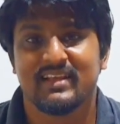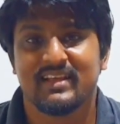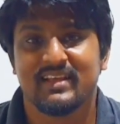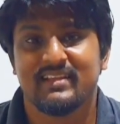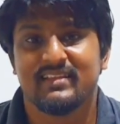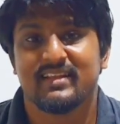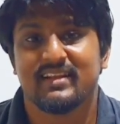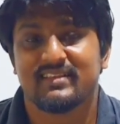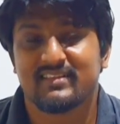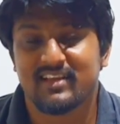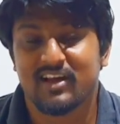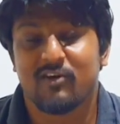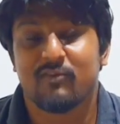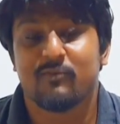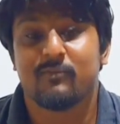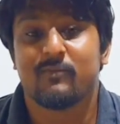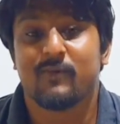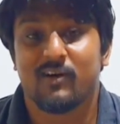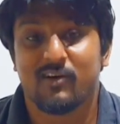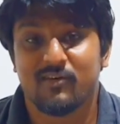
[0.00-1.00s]
that's how
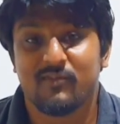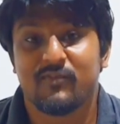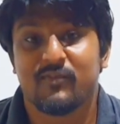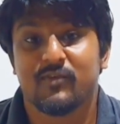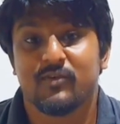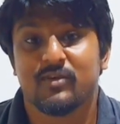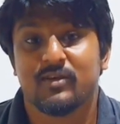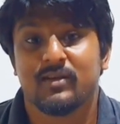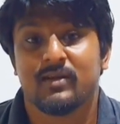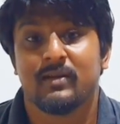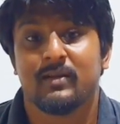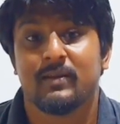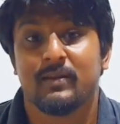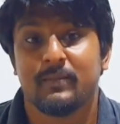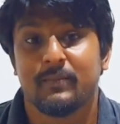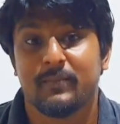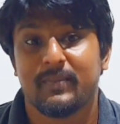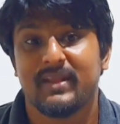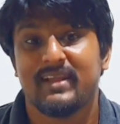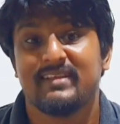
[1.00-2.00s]
powerful
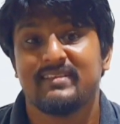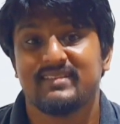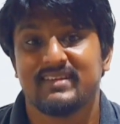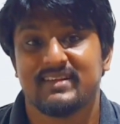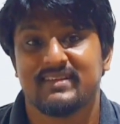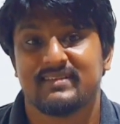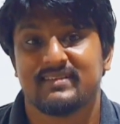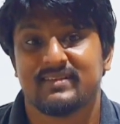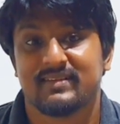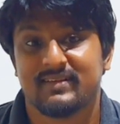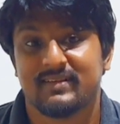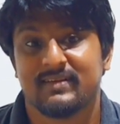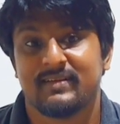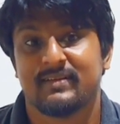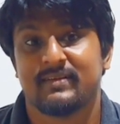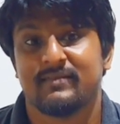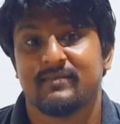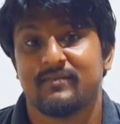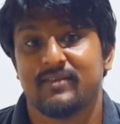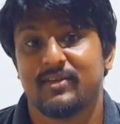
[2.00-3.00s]
presets
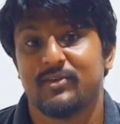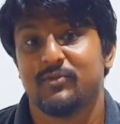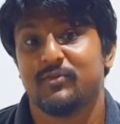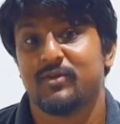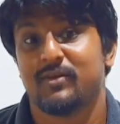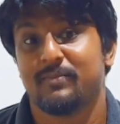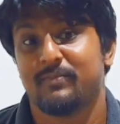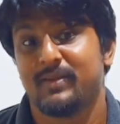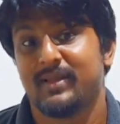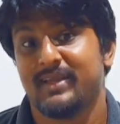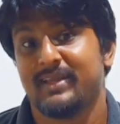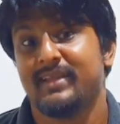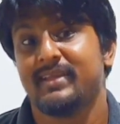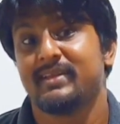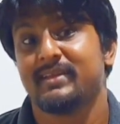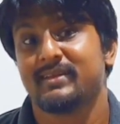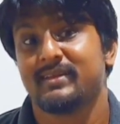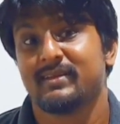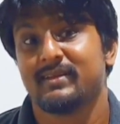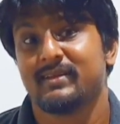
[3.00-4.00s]
when you apply
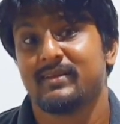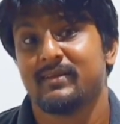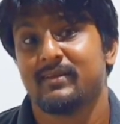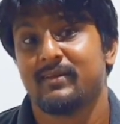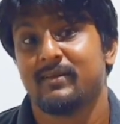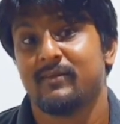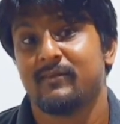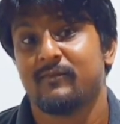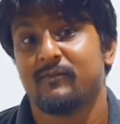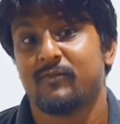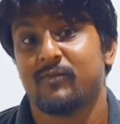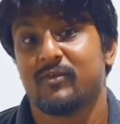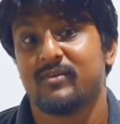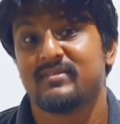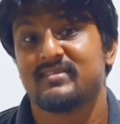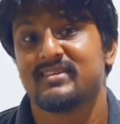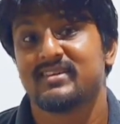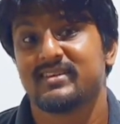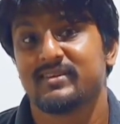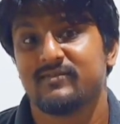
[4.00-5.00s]
for a
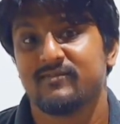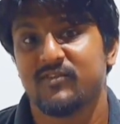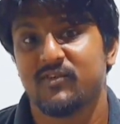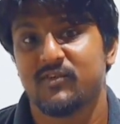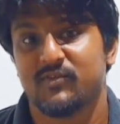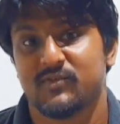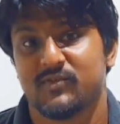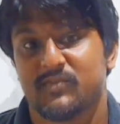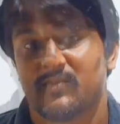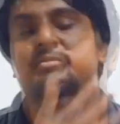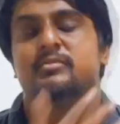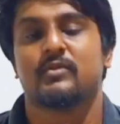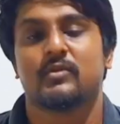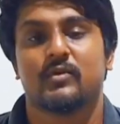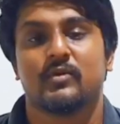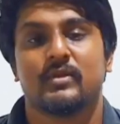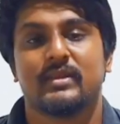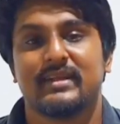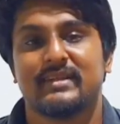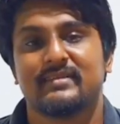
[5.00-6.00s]
certain photo. So
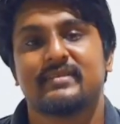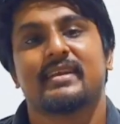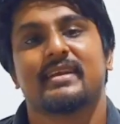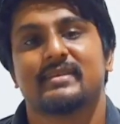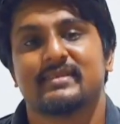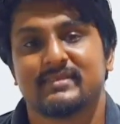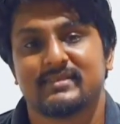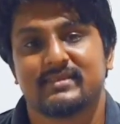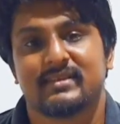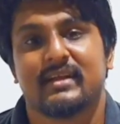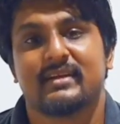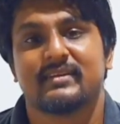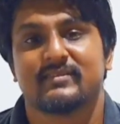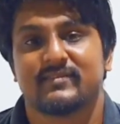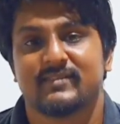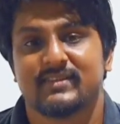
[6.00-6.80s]
let's get started with